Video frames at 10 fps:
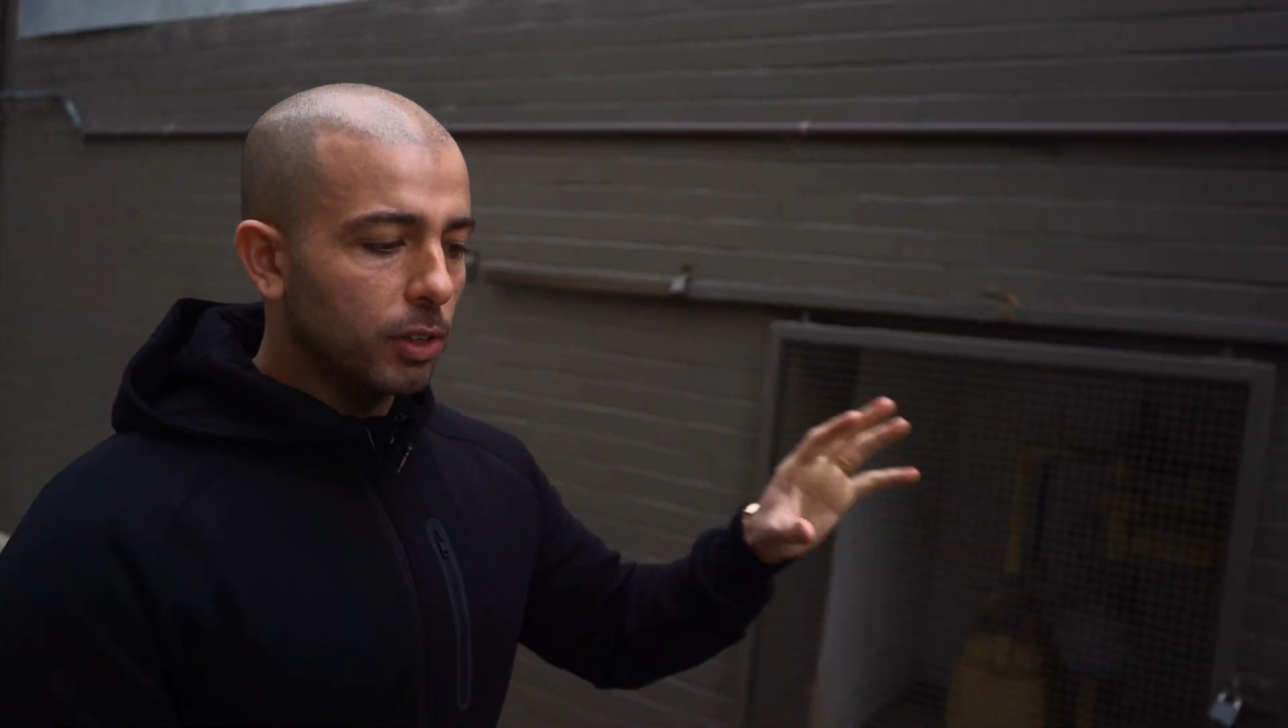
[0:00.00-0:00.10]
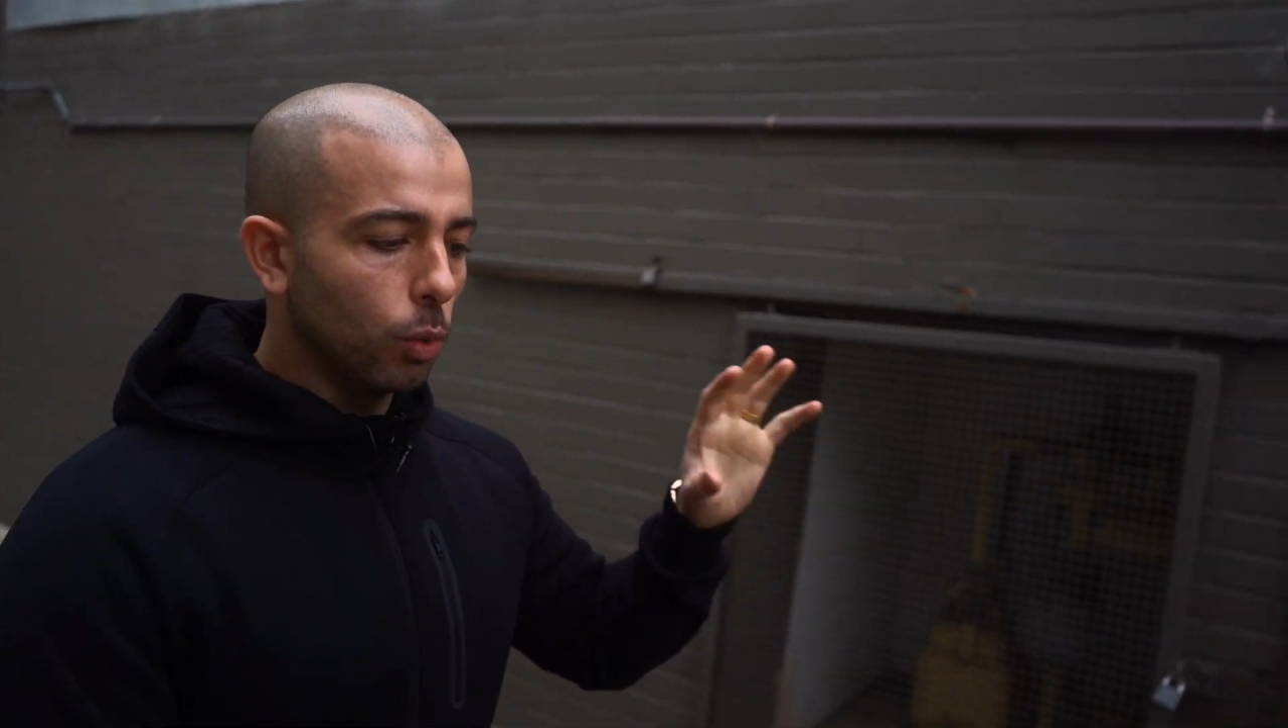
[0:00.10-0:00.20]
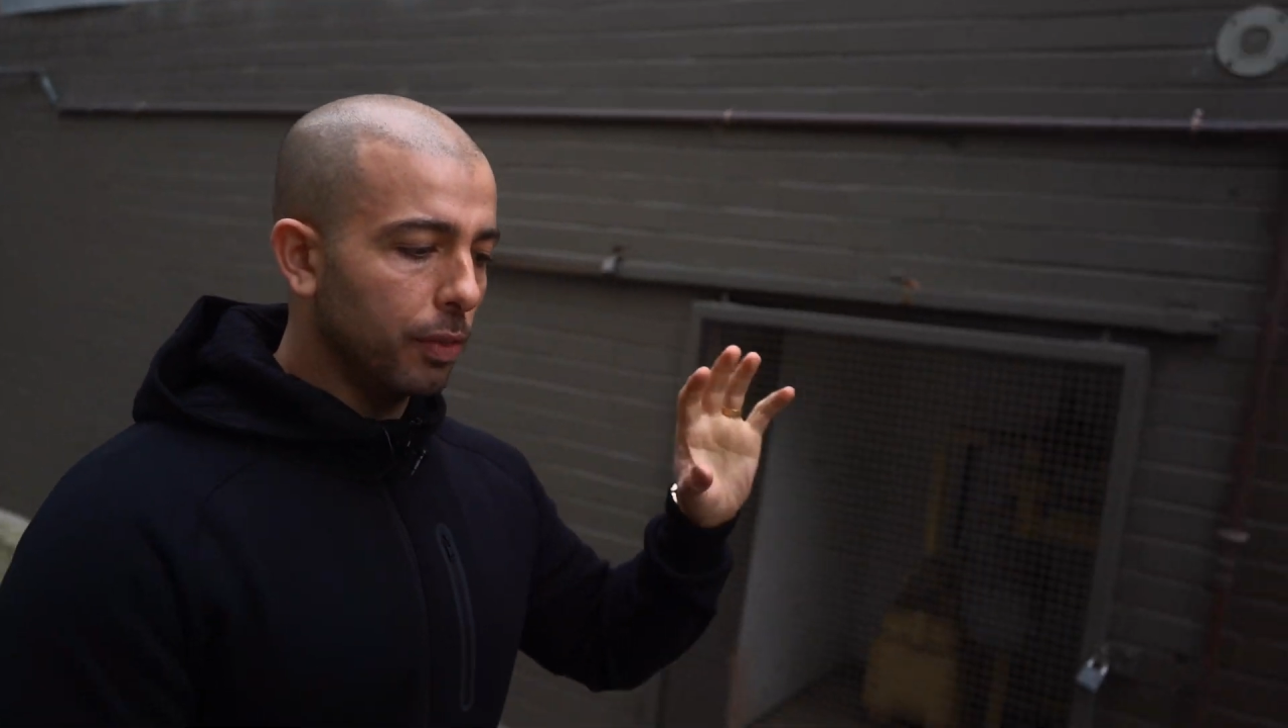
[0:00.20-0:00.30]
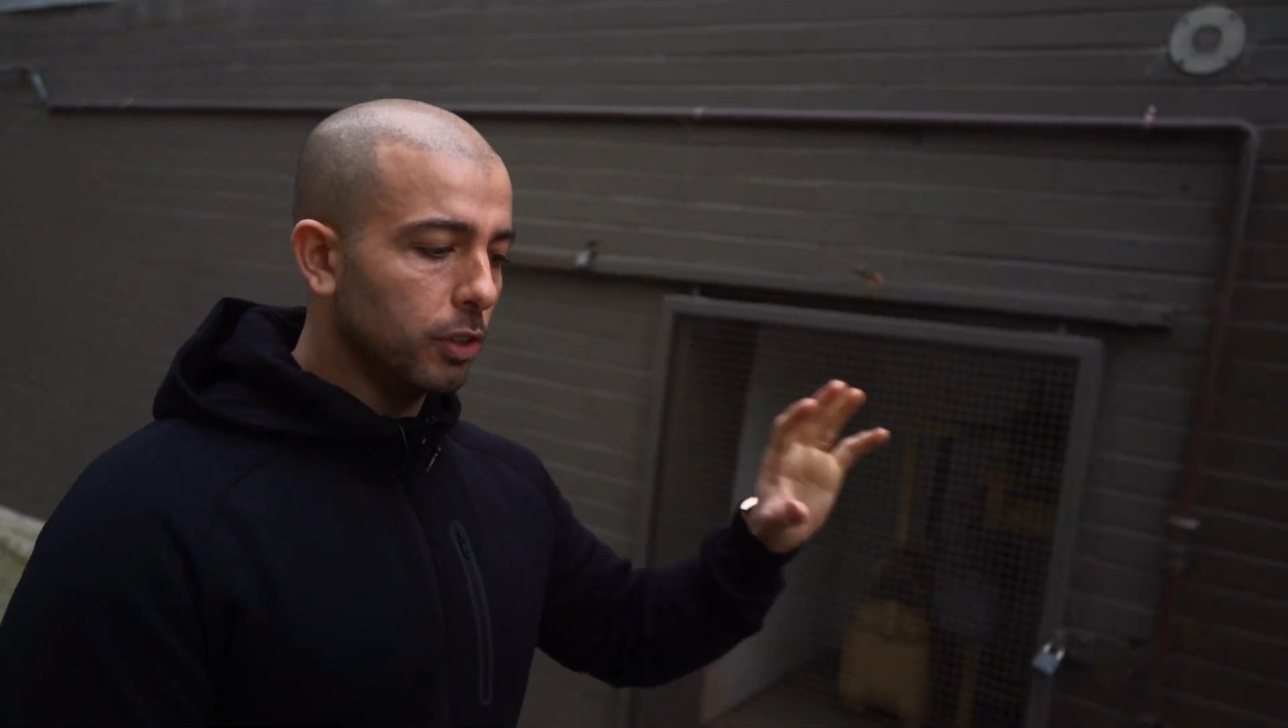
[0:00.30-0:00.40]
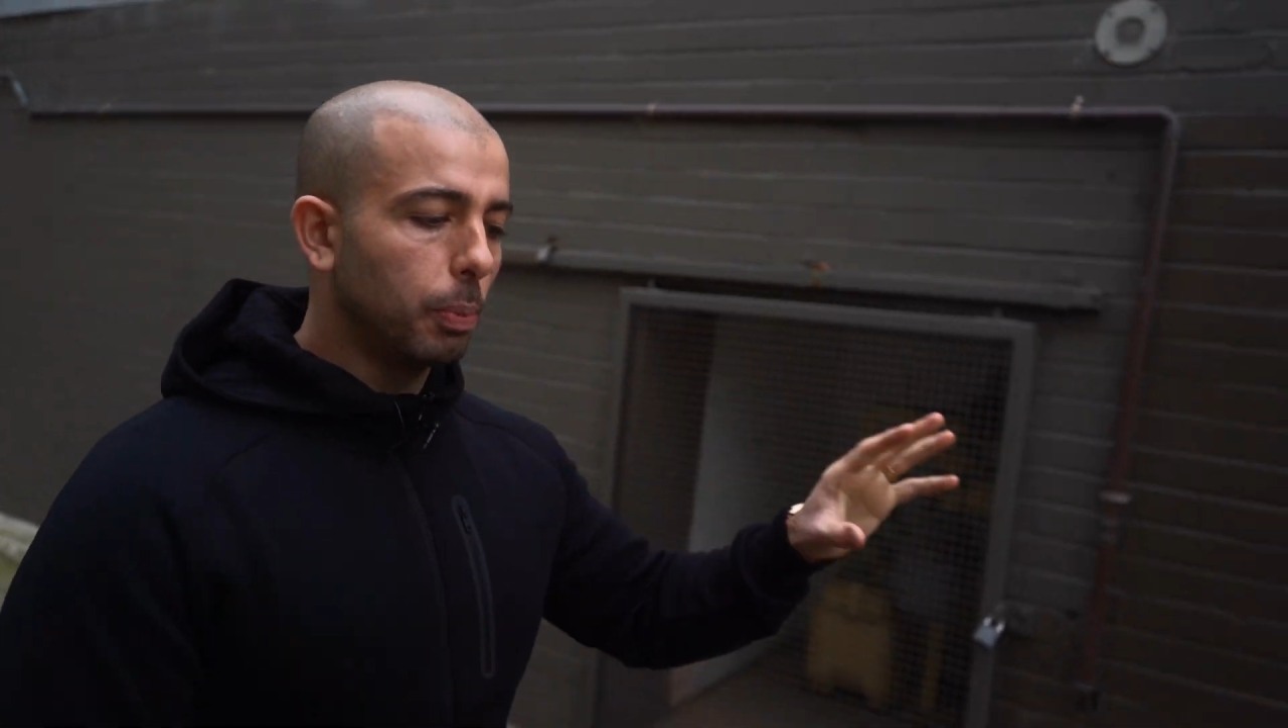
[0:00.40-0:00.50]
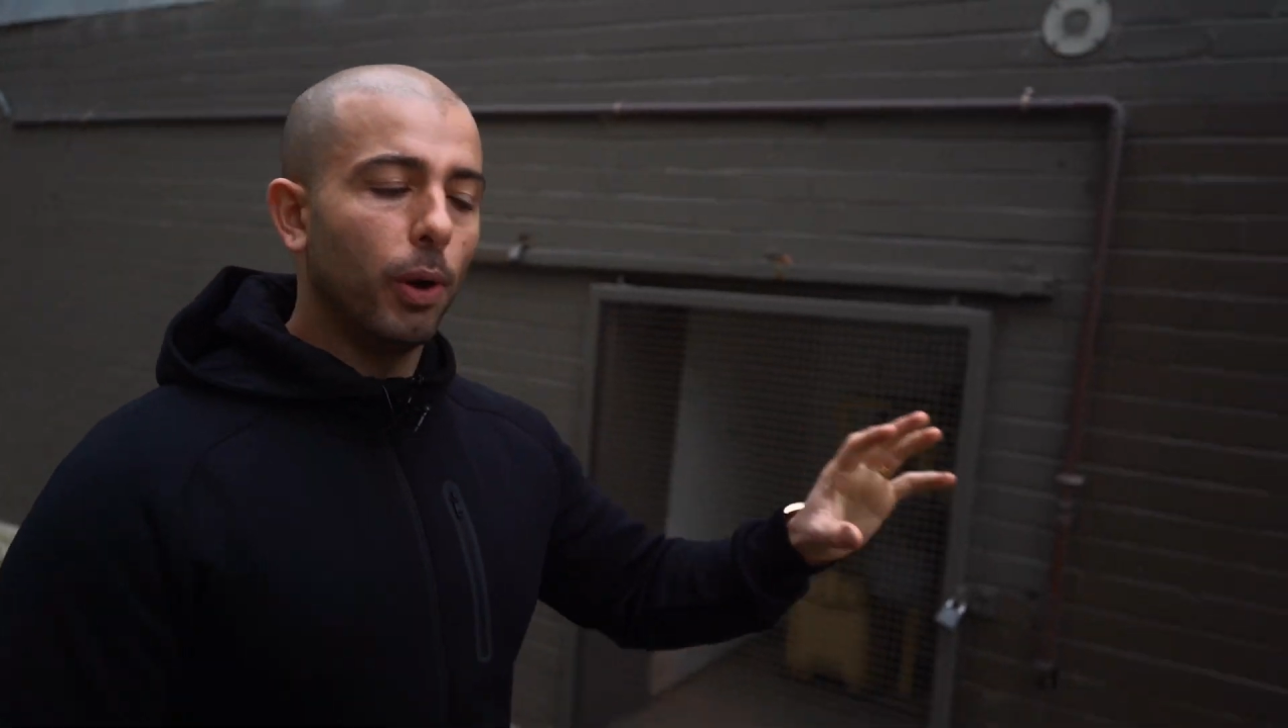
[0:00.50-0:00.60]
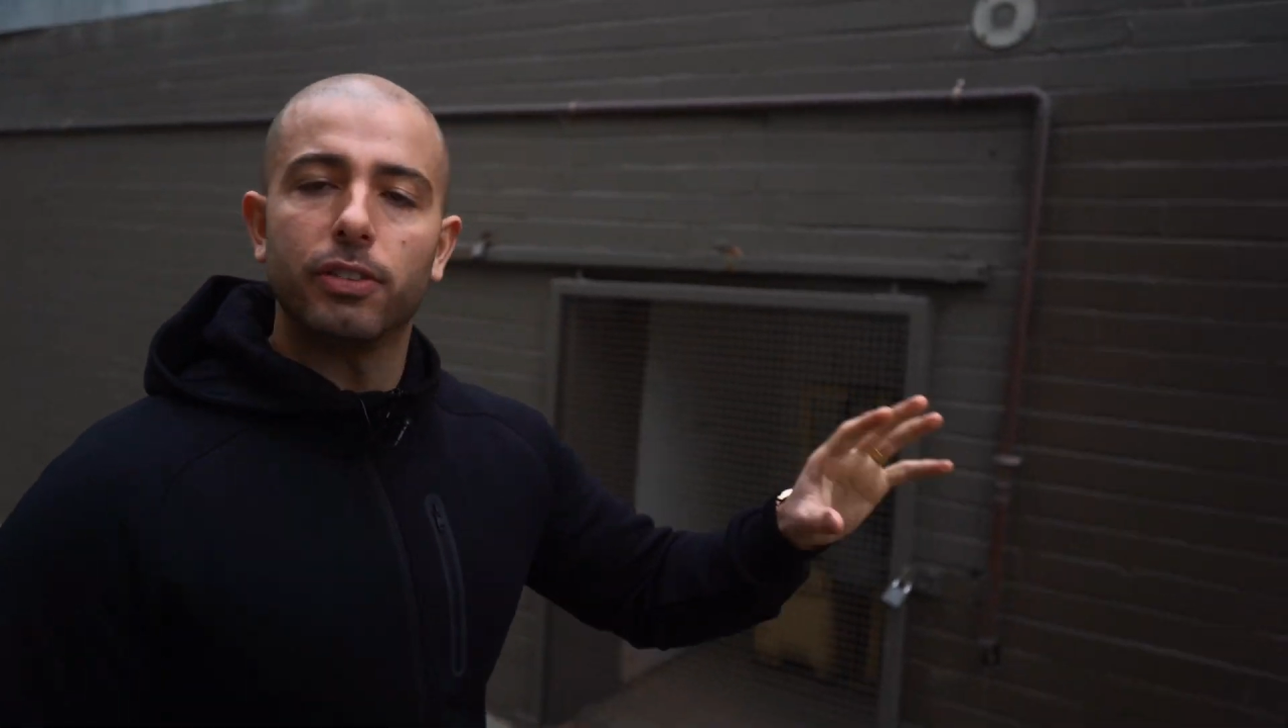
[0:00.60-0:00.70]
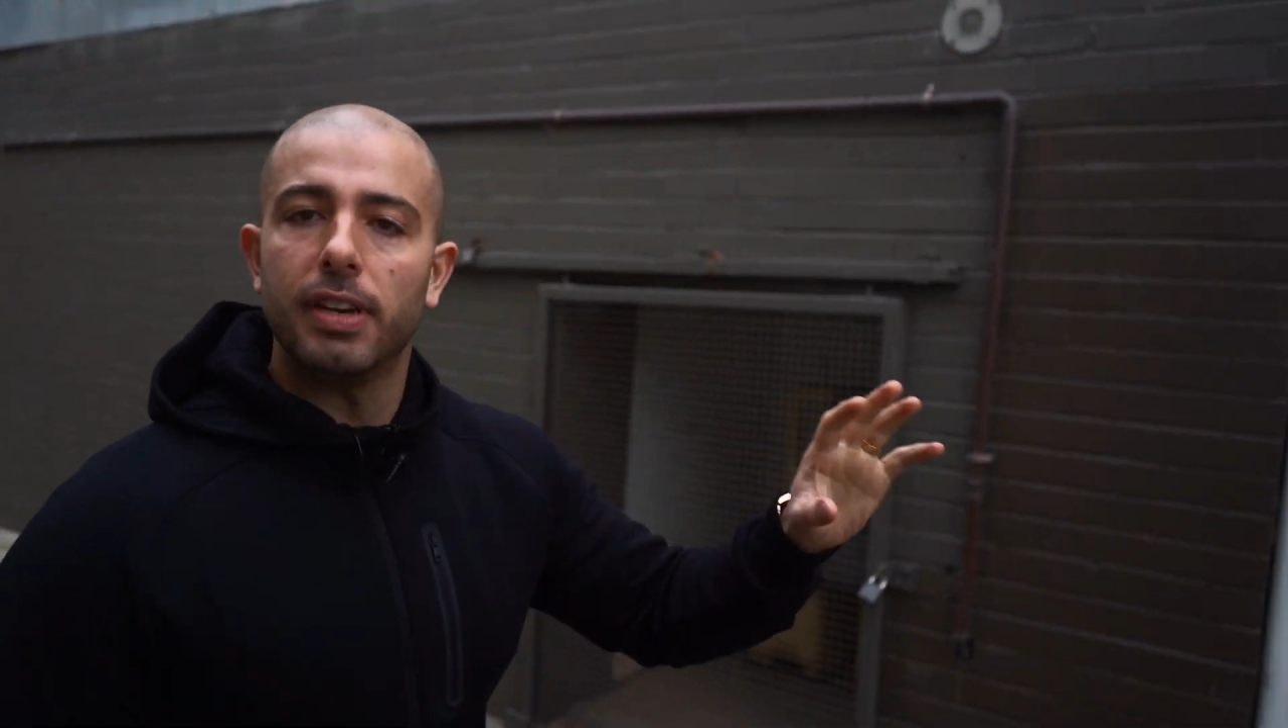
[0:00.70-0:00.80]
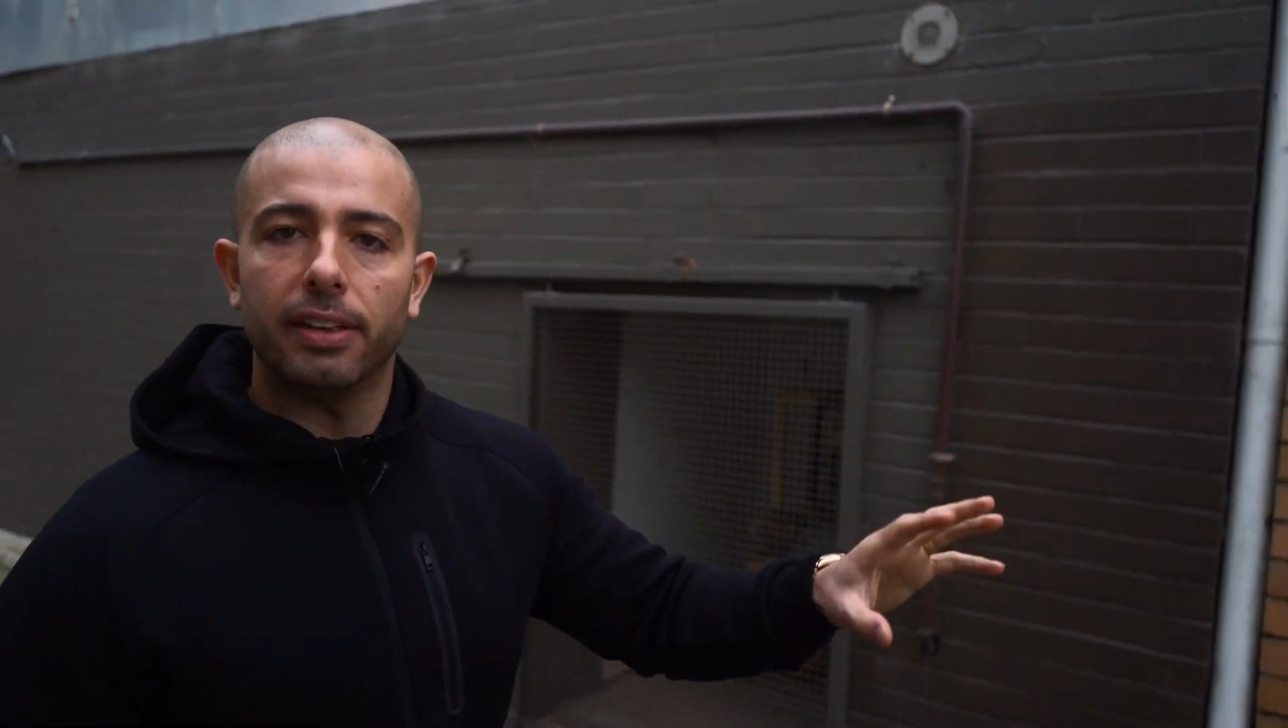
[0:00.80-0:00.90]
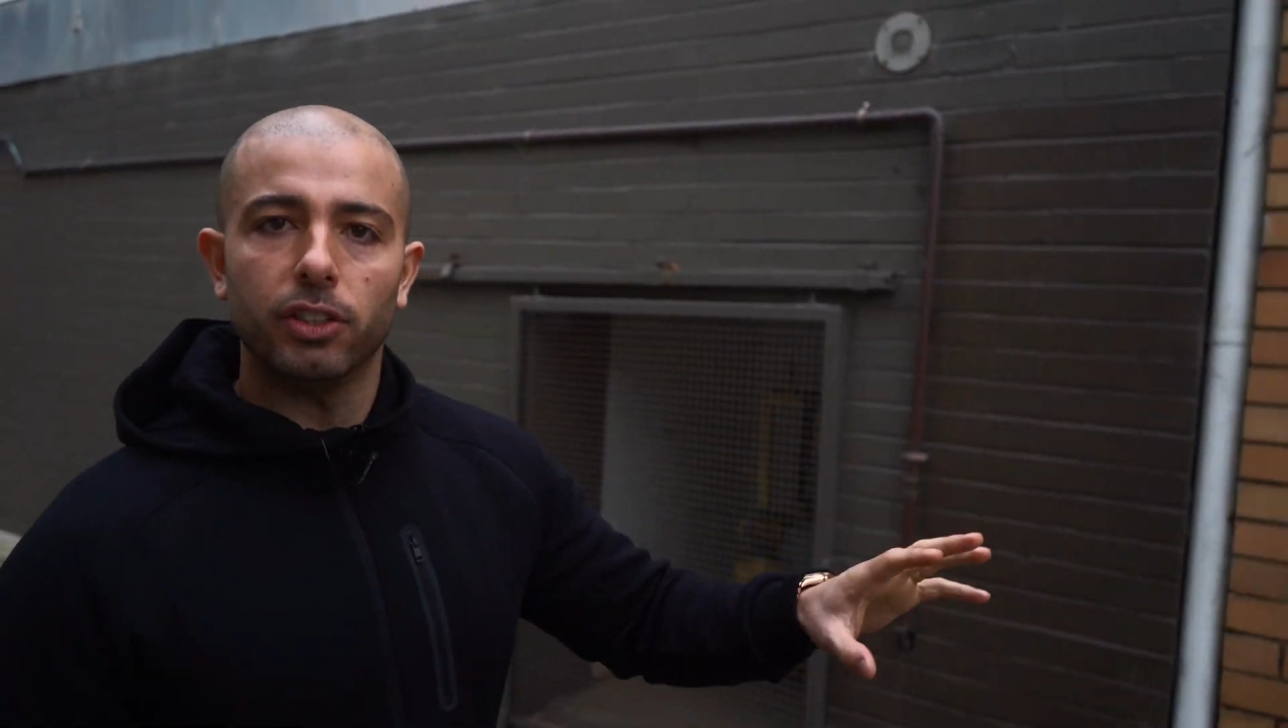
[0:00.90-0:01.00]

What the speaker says: what this person has